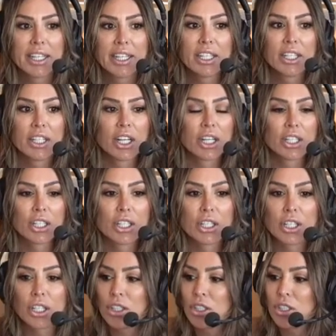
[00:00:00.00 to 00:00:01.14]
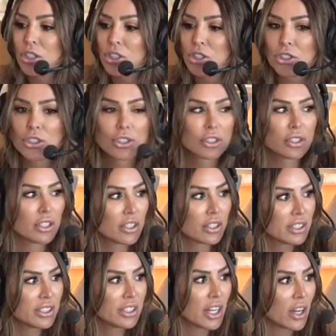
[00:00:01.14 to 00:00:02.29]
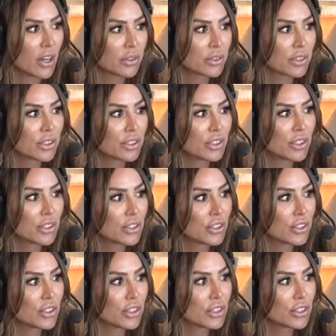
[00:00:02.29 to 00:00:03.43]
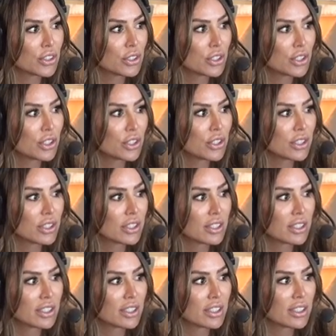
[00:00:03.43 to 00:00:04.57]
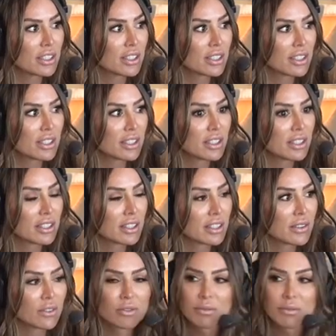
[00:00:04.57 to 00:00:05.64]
She couldn't say anything nice about us getting married. No. Right. She was just like, eh, she's been married before. I just- why